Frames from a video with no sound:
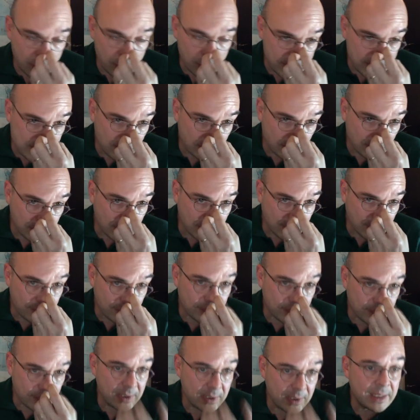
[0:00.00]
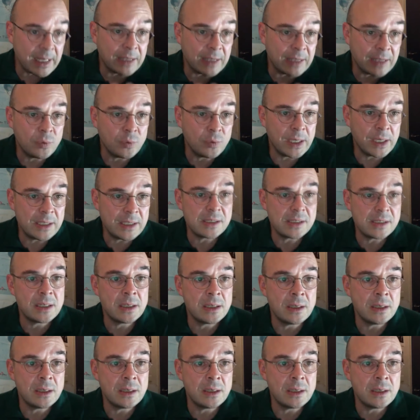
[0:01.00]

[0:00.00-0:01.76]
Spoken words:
result of Nida Tunis,